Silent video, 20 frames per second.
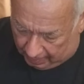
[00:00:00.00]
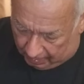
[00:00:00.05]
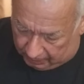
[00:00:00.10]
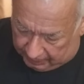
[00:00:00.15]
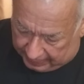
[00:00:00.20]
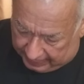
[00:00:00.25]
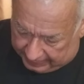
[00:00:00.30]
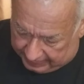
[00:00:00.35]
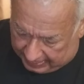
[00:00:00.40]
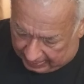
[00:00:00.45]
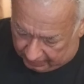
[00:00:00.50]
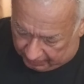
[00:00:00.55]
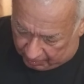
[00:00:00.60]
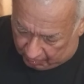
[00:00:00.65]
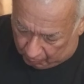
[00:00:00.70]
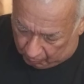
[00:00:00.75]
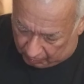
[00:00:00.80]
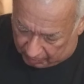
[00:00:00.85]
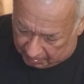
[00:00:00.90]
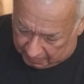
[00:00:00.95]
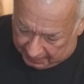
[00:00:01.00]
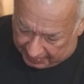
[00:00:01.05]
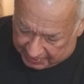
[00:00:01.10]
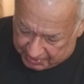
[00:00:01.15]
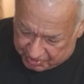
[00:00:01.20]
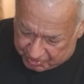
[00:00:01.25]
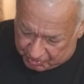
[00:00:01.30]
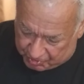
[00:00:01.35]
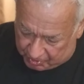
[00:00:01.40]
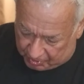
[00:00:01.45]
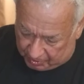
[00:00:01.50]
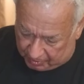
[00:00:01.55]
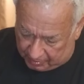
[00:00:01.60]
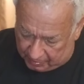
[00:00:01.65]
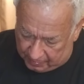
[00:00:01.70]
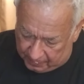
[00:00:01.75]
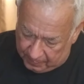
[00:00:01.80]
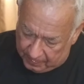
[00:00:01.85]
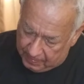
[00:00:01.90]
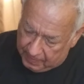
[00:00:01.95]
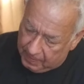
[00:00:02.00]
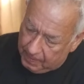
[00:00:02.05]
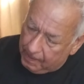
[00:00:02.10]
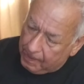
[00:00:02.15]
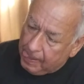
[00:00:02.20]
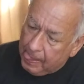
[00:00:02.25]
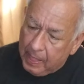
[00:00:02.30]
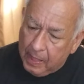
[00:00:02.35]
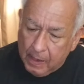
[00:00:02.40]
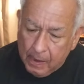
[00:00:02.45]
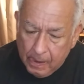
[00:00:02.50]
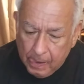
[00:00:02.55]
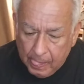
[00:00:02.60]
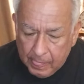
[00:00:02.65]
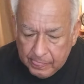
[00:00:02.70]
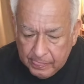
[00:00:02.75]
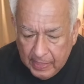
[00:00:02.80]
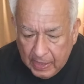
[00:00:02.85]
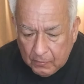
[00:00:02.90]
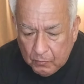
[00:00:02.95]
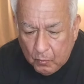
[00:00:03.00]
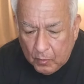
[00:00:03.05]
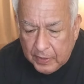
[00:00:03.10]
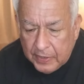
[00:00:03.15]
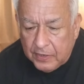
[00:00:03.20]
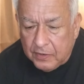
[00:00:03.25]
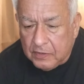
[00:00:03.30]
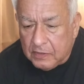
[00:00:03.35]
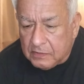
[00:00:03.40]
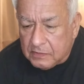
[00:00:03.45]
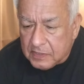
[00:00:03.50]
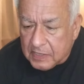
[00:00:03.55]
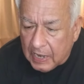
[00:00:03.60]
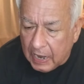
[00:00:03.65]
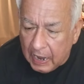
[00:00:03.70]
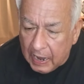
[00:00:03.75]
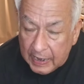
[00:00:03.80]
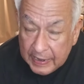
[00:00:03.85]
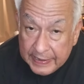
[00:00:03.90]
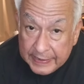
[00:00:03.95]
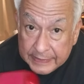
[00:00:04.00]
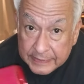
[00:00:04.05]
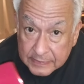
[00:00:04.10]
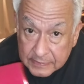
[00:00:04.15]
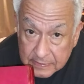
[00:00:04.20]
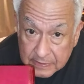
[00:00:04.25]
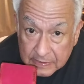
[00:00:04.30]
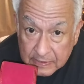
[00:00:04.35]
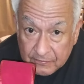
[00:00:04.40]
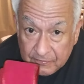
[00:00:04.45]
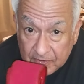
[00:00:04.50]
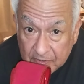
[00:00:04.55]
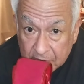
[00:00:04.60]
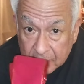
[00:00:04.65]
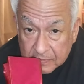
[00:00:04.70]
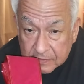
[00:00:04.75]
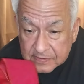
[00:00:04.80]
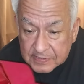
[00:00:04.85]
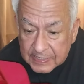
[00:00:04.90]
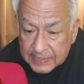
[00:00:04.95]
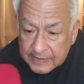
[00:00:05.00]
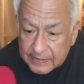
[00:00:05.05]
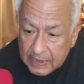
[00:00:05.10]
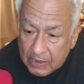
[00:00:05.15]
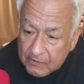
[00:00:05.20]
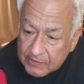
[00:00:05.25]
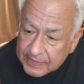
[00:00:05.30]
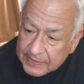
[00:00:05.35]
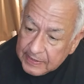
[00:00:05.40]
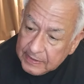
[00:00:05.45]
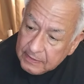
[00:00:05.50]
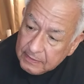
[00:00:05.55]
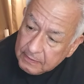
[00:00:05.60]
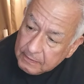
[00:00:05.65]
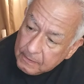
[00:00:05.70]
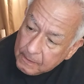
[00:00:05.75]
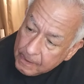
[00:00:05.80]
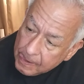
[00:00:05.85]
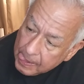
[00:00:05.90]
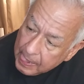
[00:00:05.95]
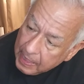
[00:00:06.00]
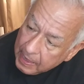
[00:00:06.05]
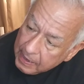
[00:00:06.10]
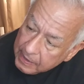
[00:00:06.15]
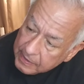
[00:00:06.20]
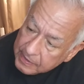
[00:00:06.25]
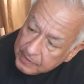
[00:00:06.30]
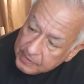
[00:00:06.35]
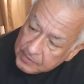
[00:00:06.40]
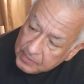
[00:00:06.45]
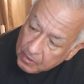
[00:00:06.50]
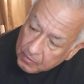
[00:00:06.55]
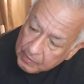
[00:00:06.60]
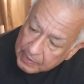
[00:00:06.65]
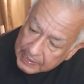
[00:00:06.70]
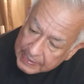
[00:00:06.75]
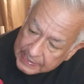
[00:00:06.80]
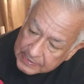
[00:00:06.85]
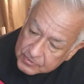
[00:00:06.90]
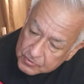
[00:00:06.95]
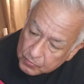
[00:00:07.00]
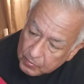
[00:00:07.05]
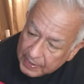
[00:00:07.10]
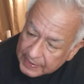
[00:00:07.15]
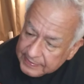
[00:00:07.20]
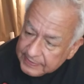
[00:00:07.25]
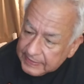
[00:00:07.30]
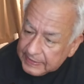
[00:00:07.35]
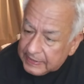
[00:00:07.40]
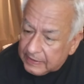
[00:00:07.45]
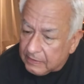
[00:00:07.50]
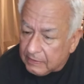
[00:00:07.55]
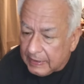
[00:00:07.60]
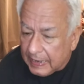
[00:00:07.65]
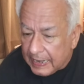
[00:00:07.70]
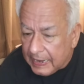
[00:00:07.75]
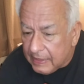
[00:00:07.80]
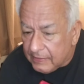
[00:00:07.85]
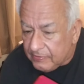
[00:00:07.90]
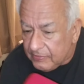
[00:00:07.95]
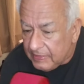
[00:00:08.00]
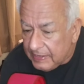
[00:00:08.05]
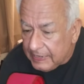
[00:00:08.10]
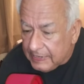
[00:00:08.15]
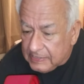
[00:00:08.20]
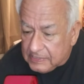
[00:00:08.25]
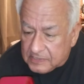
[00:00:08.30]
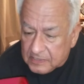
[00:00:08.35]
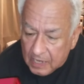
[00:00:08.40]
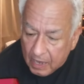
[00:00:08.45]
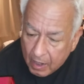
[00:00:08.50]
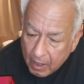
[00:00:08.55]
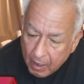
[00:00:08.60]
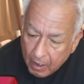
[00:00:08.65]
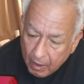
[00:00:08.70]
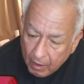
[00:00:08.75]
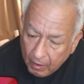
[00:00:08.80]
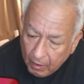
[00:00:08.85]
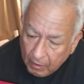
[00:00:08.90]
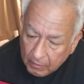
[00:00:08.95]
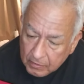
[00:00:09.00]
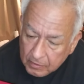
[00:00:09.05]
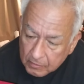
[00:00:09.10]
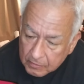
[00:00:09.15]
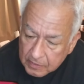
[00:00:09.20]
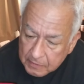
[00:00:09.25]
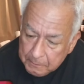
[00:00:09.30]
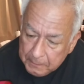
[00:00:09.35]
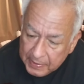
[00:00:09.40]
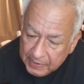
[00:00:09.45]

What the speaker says: Okay, now you want to make sure that when you tie it, if you can see that right there, you know it's right there, and these are going to